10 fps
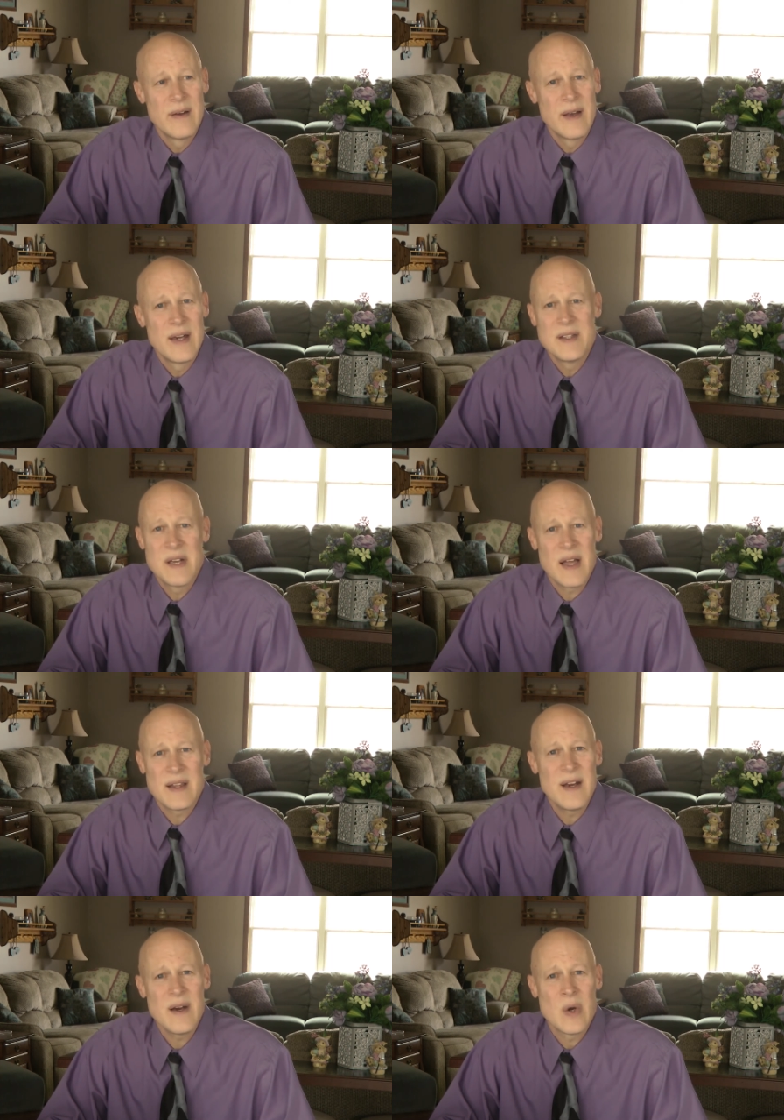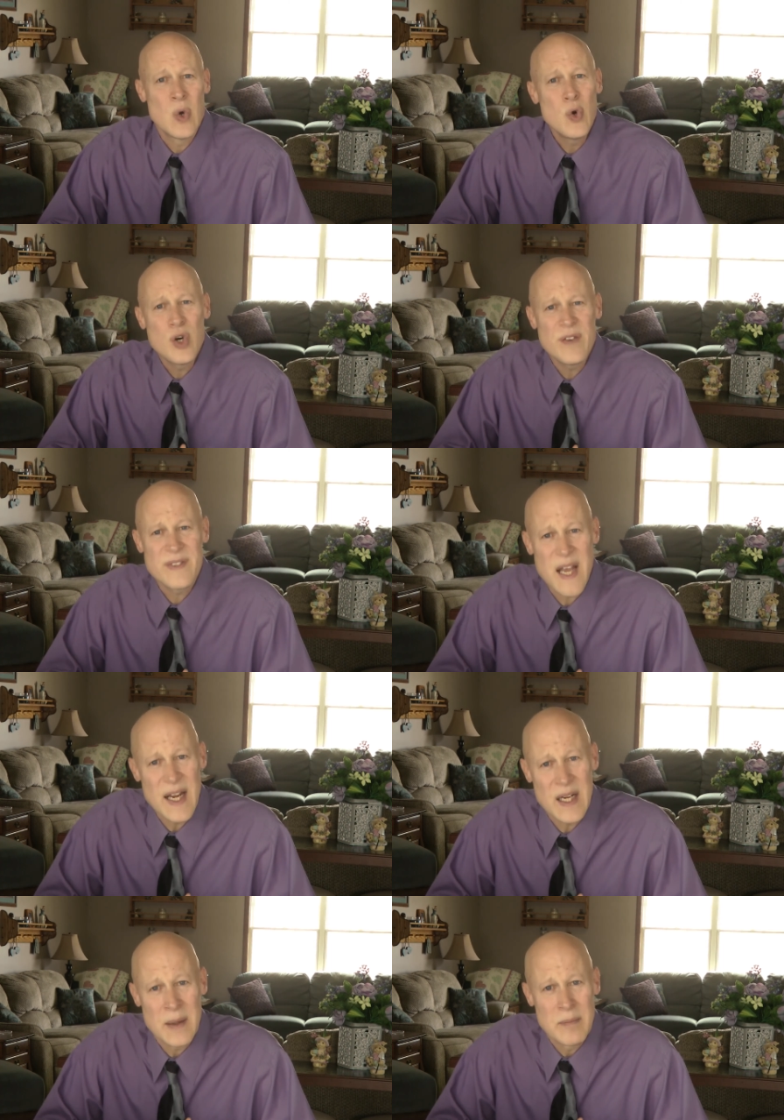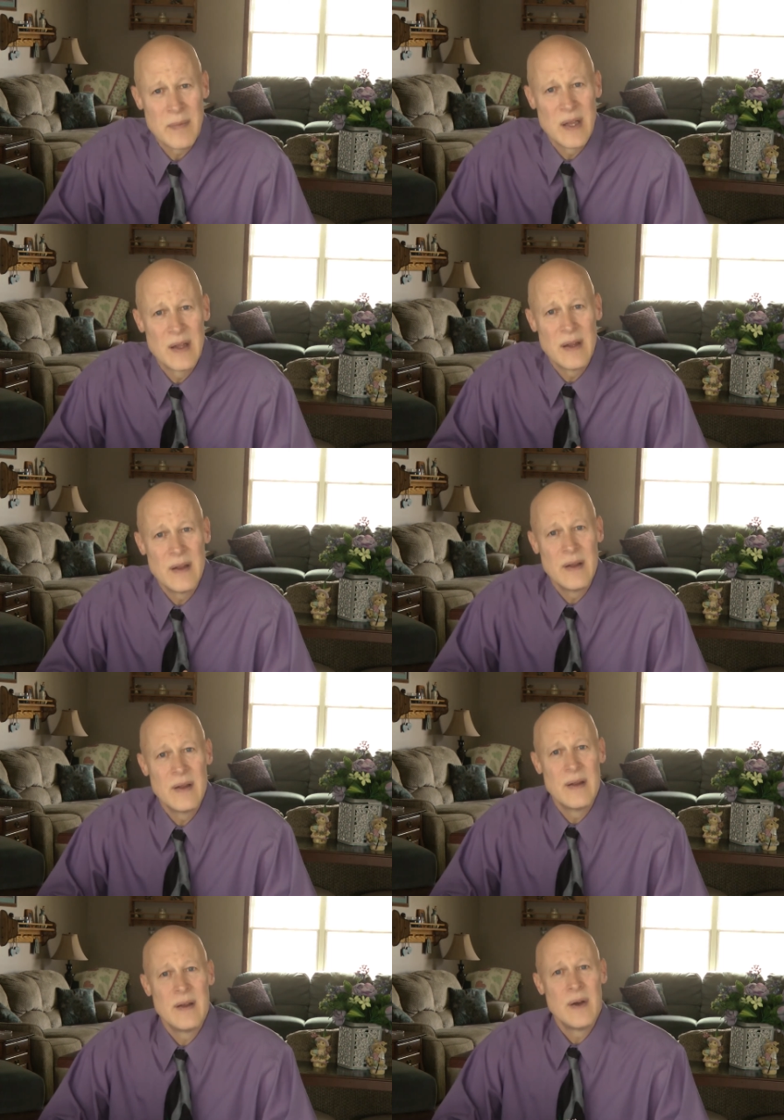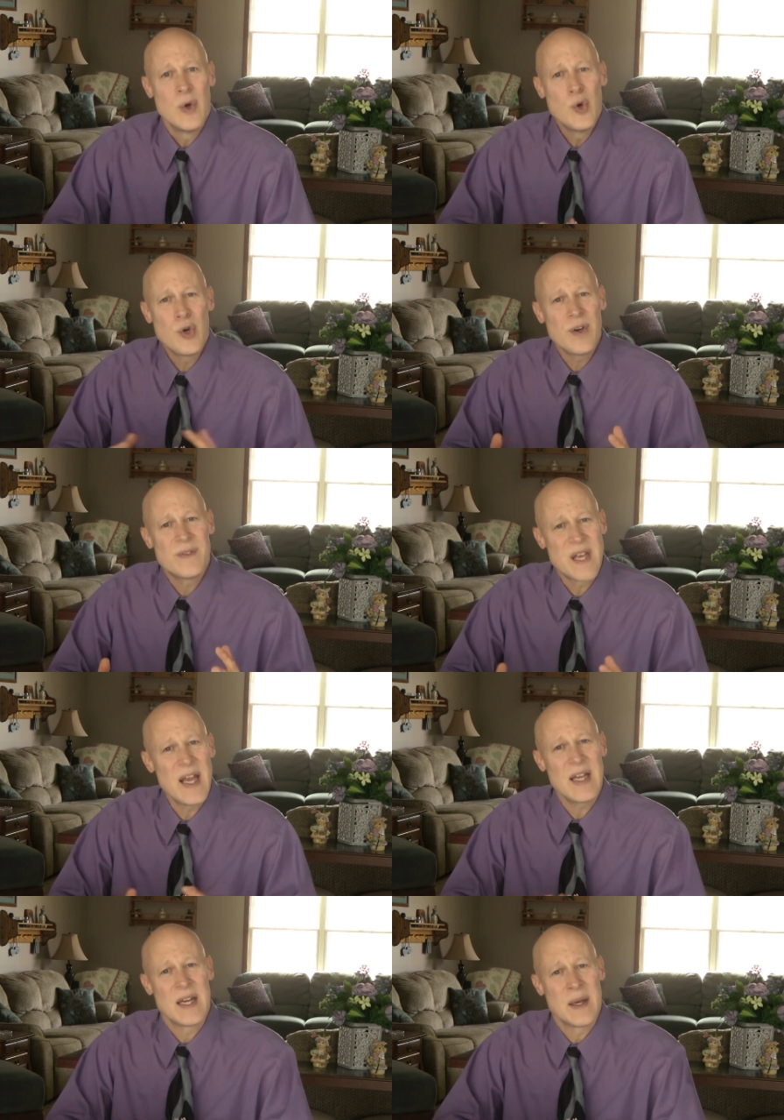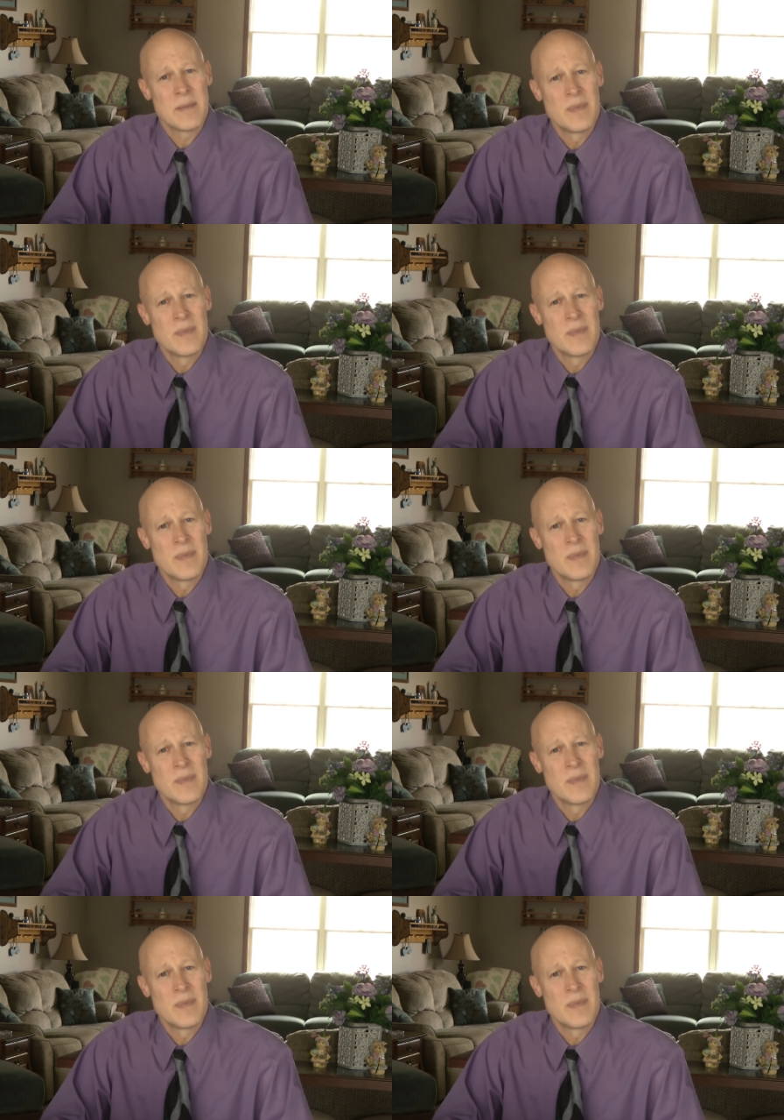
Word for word: and he's not there. Who could have taken him? Who could have taken him?